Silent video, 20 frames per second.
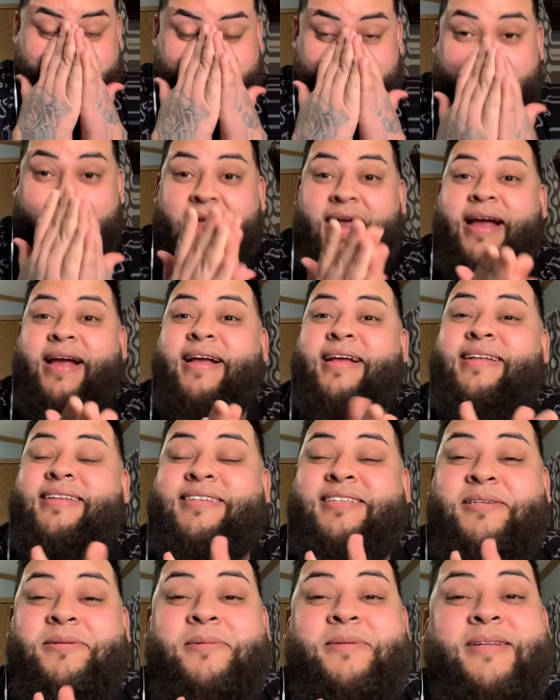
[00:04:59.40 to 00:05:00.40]
like,
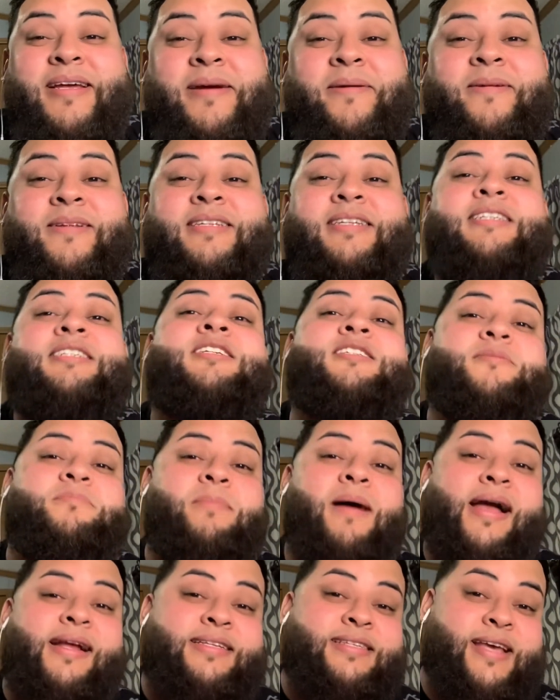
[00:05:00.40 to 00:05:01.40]
to, like, this is
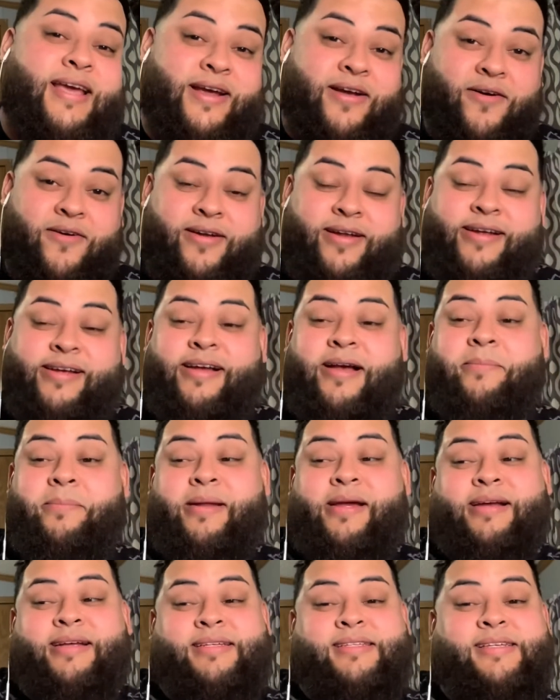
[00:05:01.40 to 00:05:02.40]
my take on it. I'm
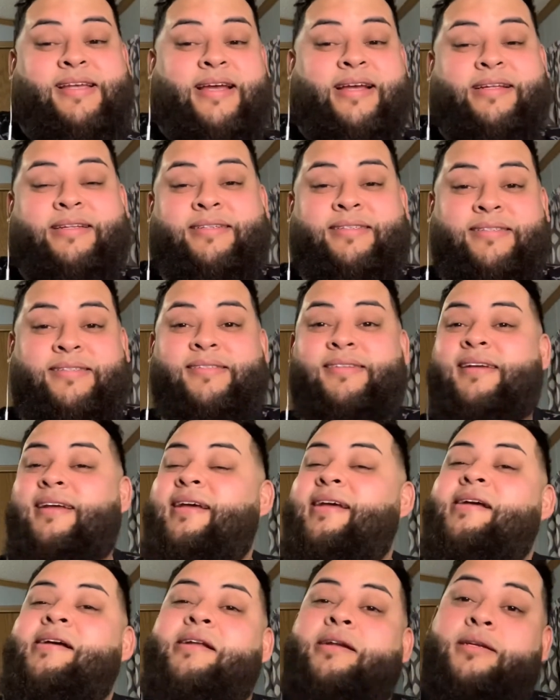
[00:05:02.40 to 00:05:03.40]
not gonna say,
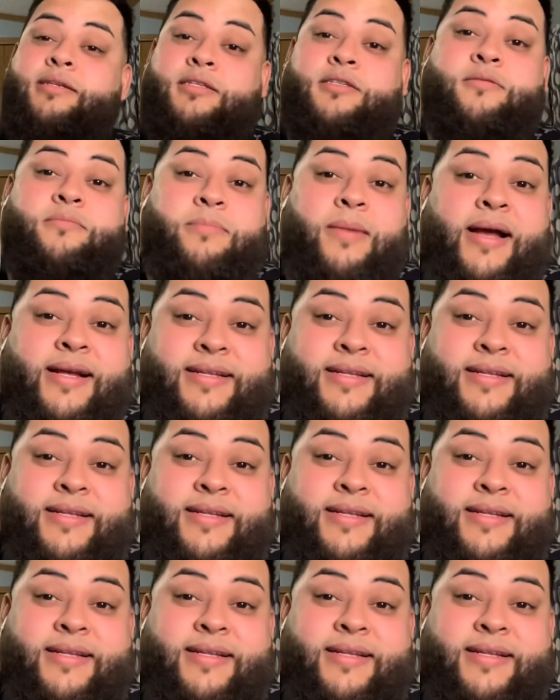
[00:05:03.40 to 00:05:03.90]
this is my